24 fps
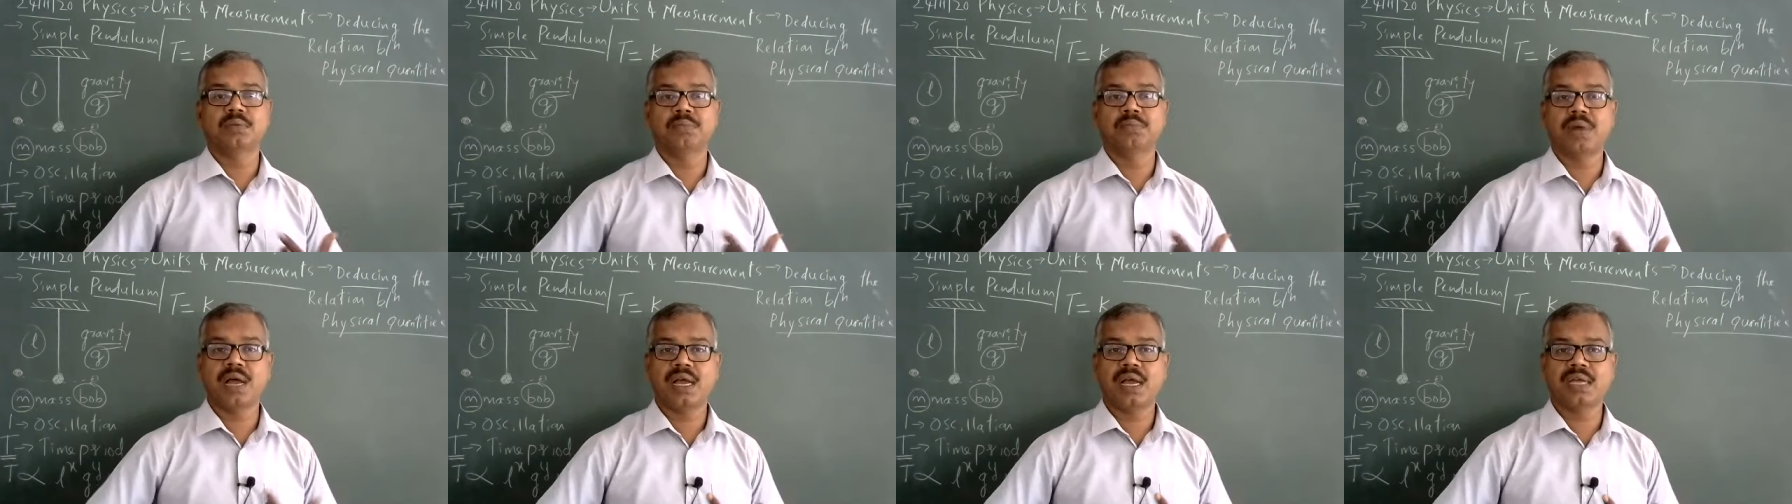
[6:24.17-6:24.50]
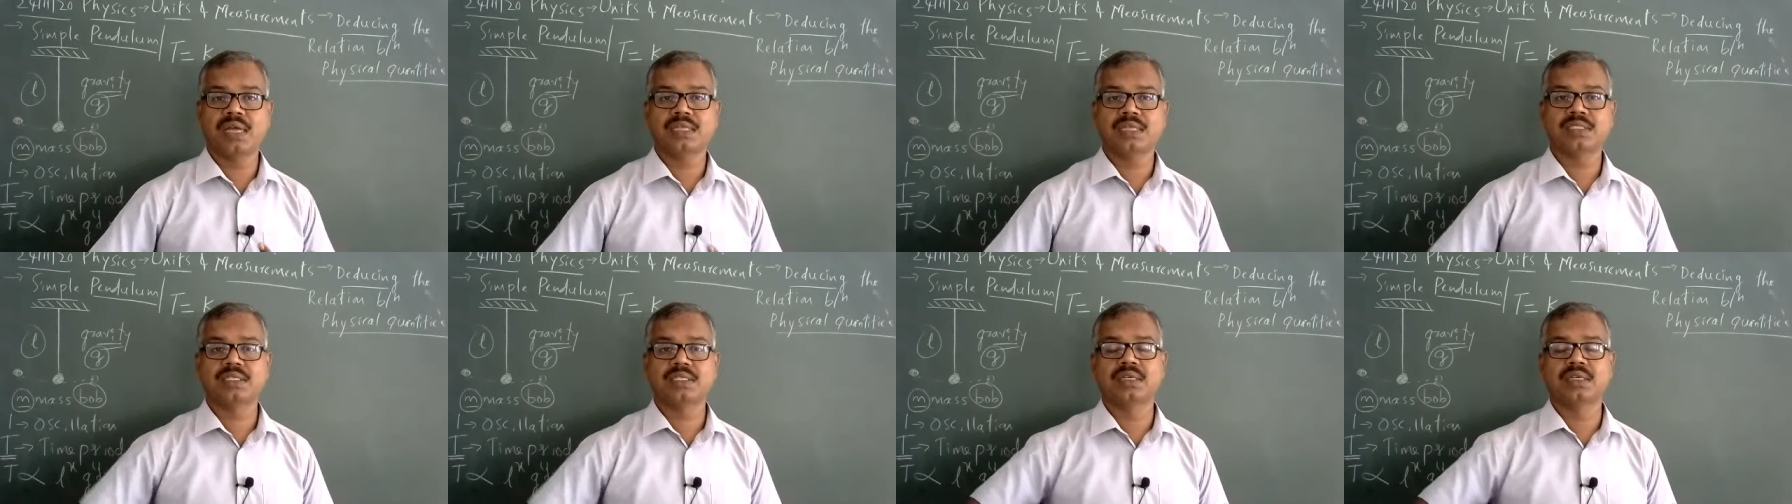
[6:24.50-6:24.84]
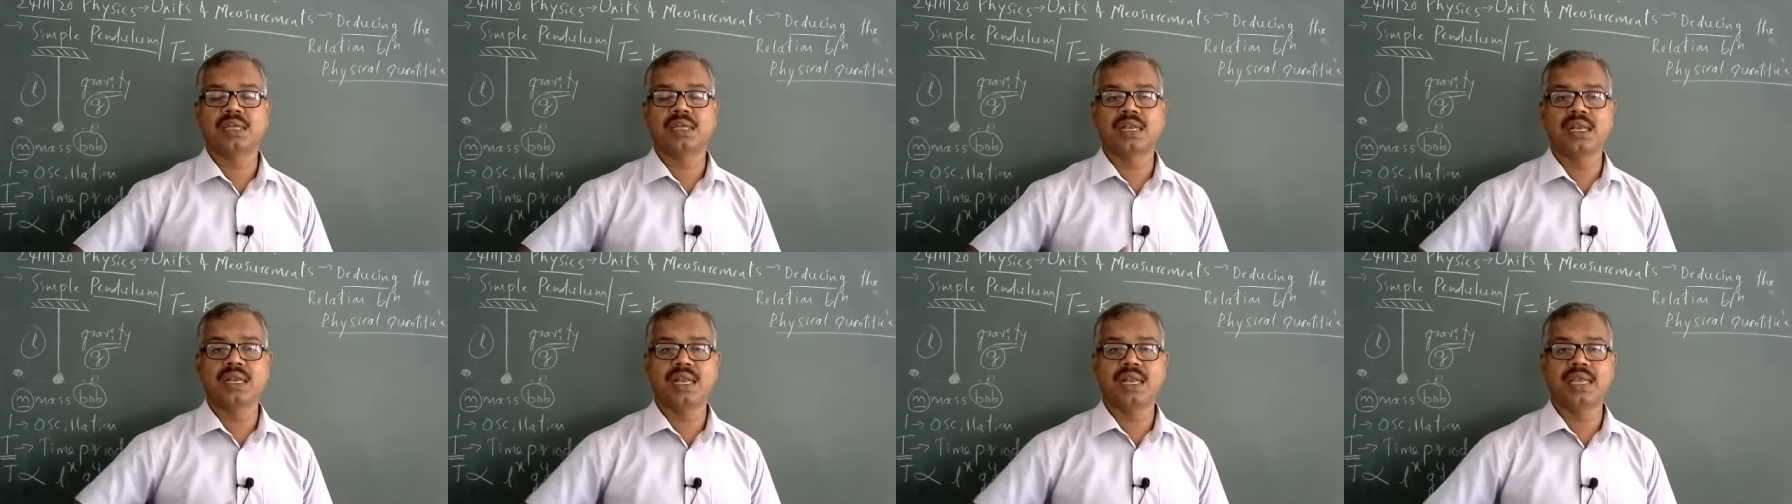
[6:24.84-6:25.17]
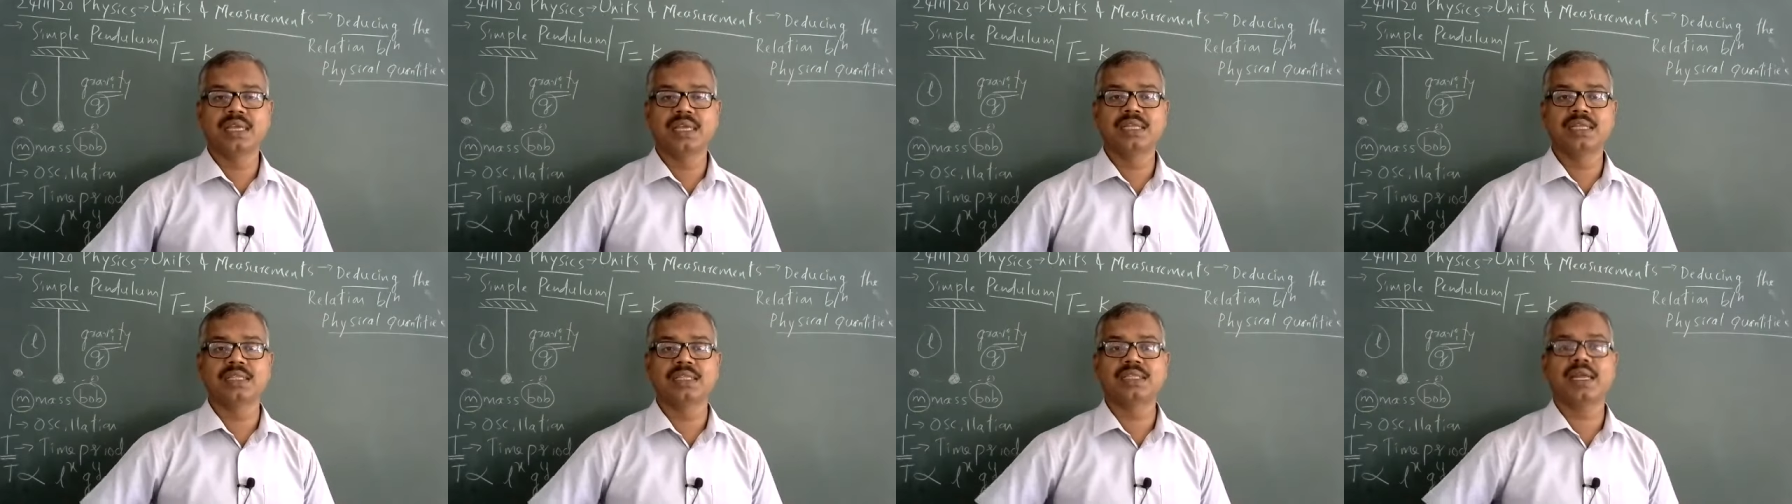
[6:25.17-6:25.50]
mass,
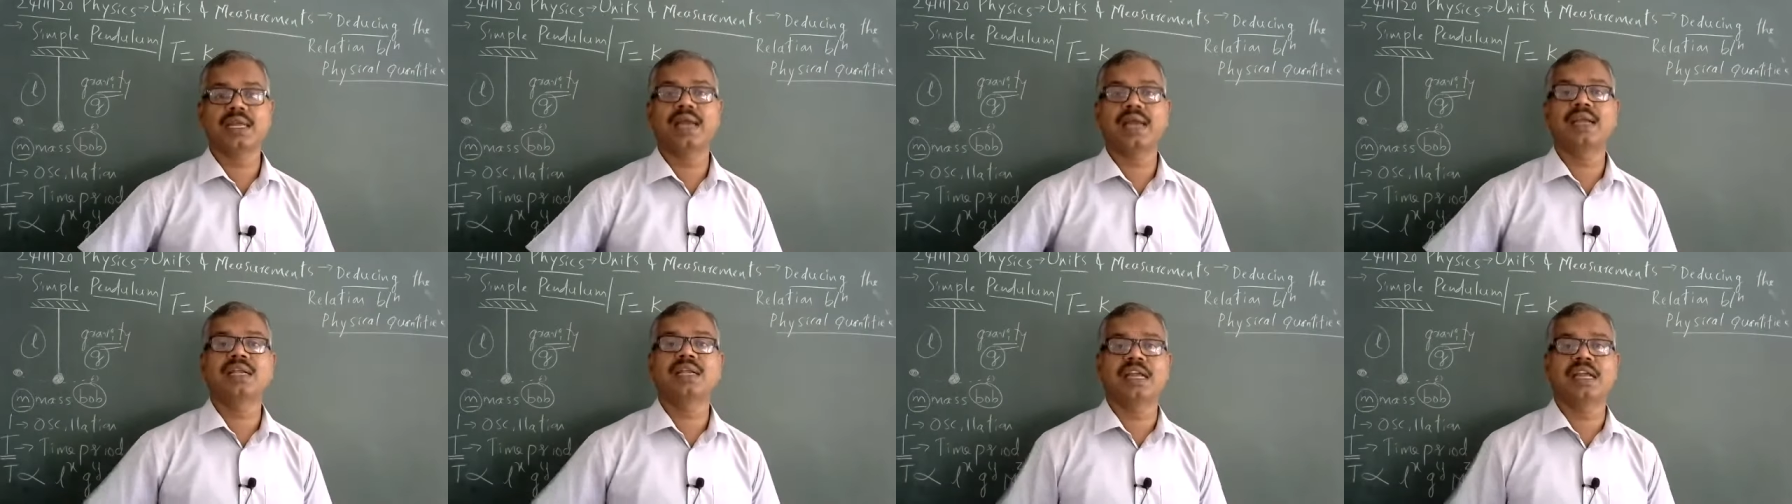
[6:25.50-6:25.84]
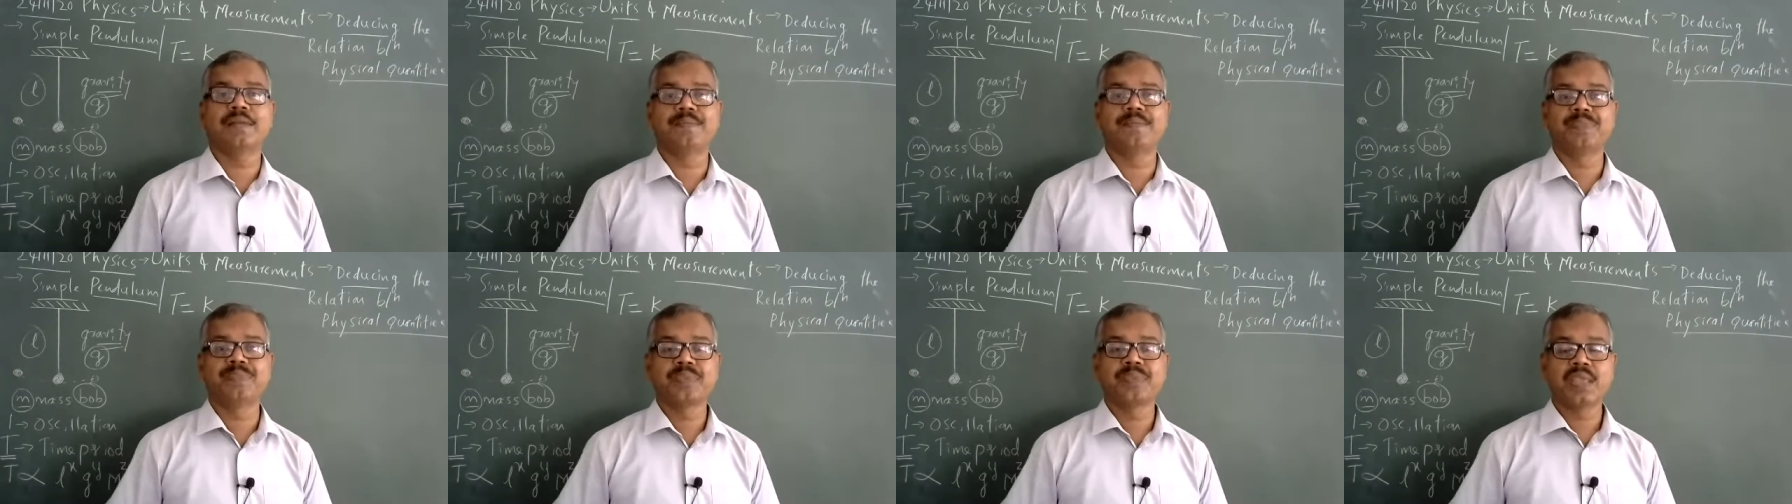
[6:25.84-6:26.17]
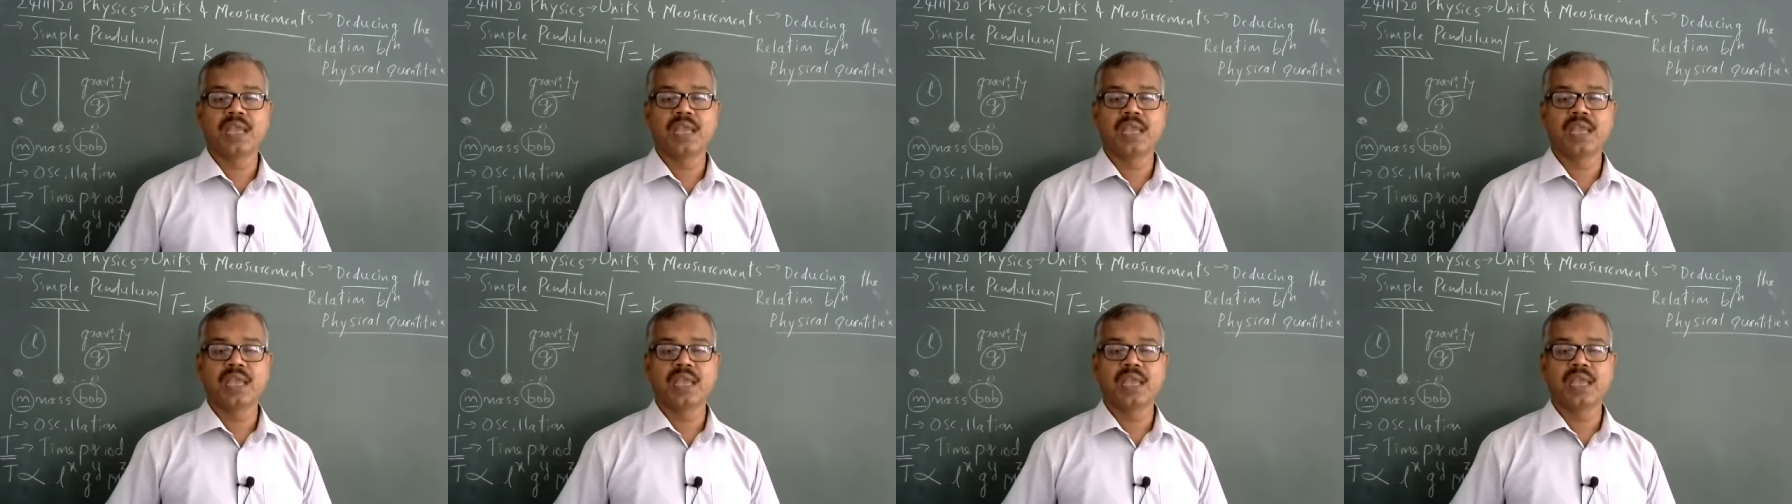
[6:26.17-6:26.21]
length, and time.